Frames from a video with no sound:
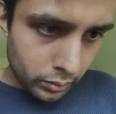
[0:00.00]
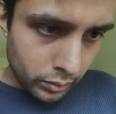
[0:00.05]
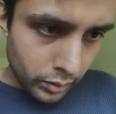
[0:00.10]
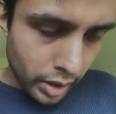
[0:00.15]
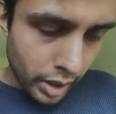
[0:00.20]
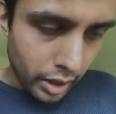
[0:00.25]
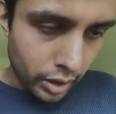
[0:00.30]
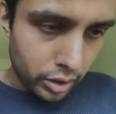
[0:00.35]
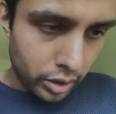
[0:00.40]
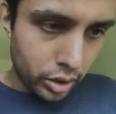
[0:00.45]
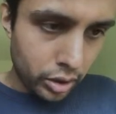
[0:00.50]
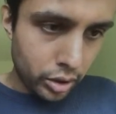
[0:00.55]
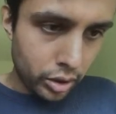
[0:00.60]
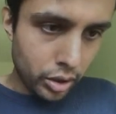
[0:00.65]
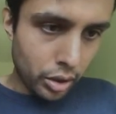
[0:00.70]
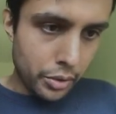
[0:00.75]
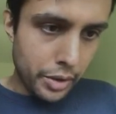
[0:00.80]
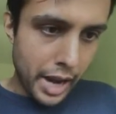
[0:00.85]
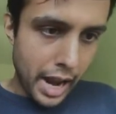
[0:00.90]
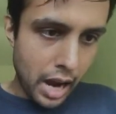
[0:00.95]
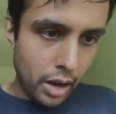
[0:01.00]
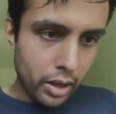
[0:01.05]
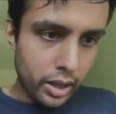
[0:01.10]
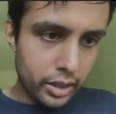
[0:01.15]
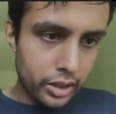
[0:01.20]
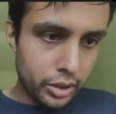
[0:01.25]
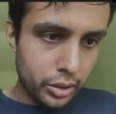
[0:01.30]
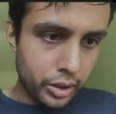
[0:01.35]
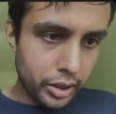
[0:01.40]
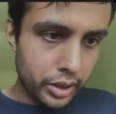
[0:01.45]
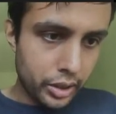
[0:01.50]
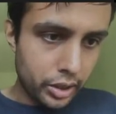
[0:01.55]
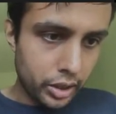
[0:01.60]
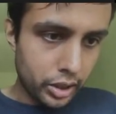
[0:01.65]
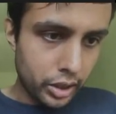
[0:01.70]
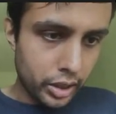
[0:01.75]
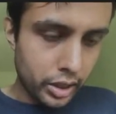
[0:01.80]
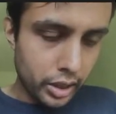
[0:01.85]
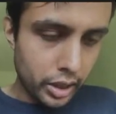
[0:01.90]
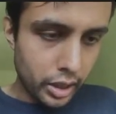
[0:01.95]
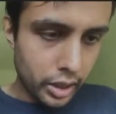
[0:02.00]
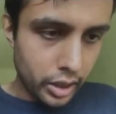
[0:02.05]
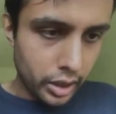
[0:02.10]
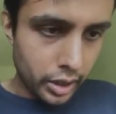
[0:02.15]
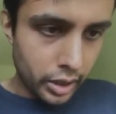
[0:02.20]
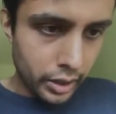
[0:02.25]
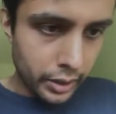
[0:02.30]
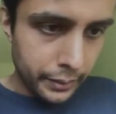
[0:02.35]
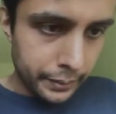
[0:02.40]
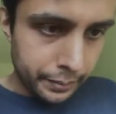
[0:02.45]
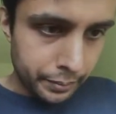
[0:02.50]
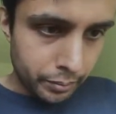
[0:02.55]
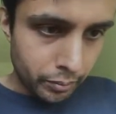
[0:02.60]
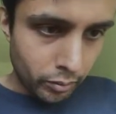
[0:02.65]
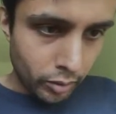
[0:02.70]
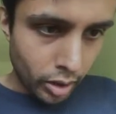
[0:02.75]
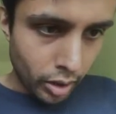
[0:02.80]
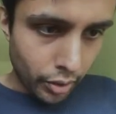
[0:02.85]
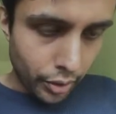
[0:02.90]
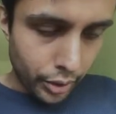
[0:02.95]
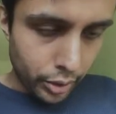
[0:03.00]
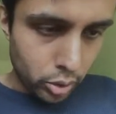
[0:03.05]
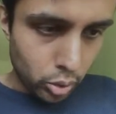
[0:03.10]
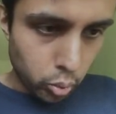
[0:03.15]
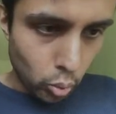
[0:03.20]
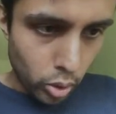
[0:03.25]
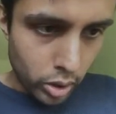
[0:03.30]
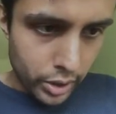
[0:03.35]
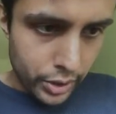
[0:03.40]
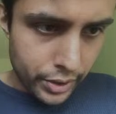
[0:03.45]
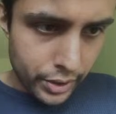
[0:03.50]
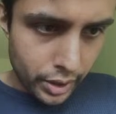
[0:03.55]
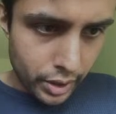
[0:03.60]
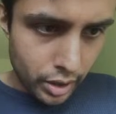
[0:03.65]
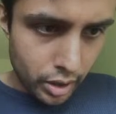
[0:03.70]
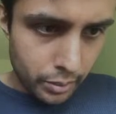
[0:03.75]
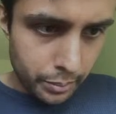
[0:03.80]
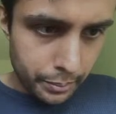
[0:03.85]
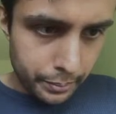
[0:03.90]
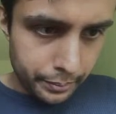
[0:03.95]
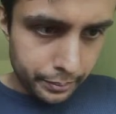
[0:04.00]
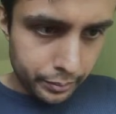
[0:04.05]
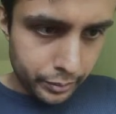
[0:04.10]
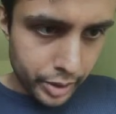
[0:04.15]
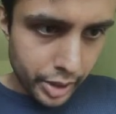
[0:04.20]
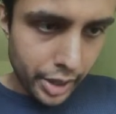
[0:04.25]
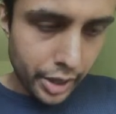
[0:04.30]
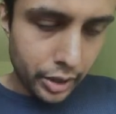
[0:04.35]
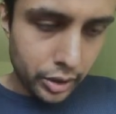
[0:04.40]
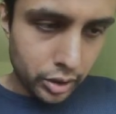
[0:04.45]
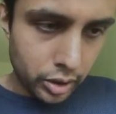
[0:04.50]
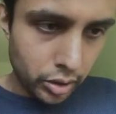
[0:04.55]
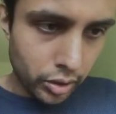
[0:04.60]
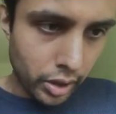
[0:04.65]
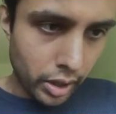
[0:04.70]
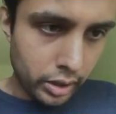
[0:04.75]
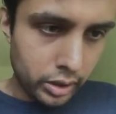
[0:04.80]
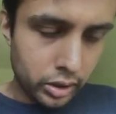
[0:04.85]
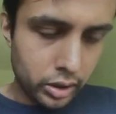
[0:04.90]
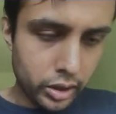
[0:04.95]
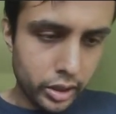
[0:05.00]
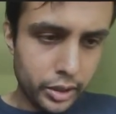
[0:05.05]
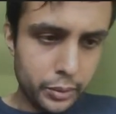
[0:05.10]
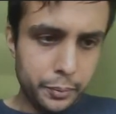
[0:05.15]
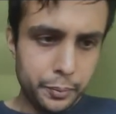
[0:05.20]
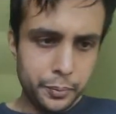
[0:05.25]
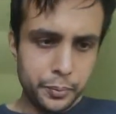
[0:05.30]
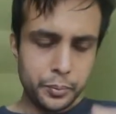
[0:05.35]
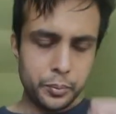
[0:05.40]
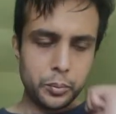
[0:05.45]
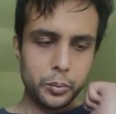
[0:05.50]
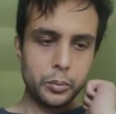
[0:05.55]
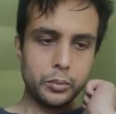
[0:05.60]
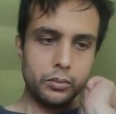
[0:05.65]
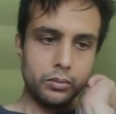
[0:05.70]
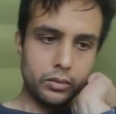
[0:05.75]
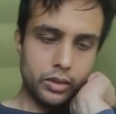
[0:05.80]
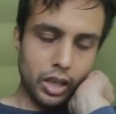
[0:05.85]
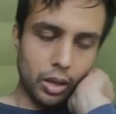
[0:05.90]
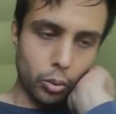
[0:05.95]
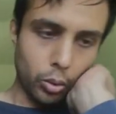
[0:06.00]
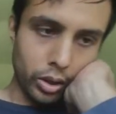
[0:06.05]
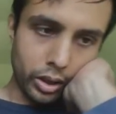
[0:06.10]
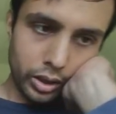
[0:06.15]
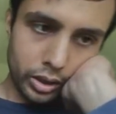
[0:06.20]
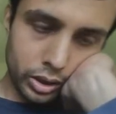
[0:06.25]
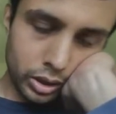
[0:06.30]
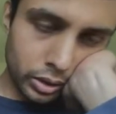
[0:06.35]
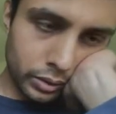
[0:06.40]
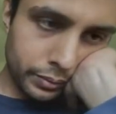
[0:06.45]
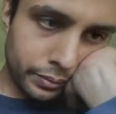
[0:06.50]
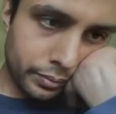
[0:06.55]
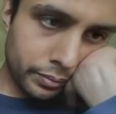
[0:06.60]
Yes, so now as you can see, this one, yeah, so that's good. That works.